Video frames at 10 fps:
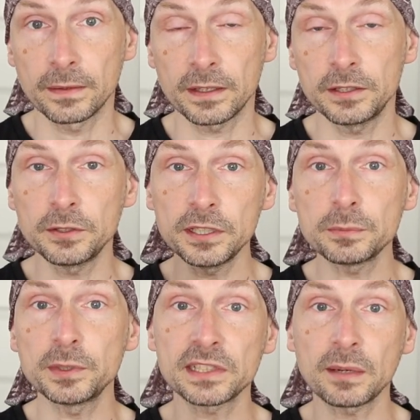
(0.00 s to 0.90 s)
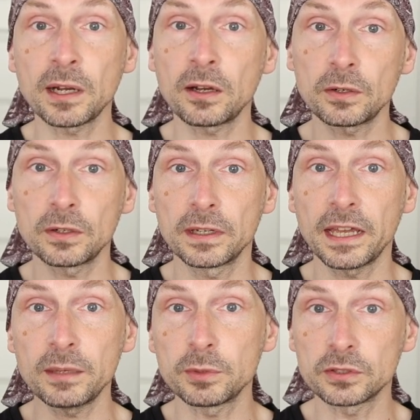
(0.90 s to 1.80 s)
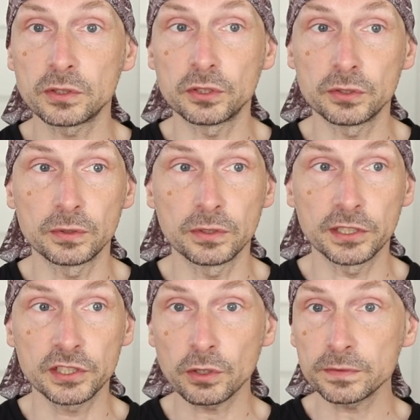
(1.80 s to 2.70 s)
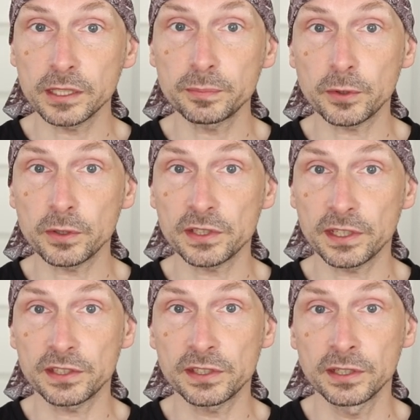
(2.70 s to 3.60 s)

and you need to be somehow able to resolve that process,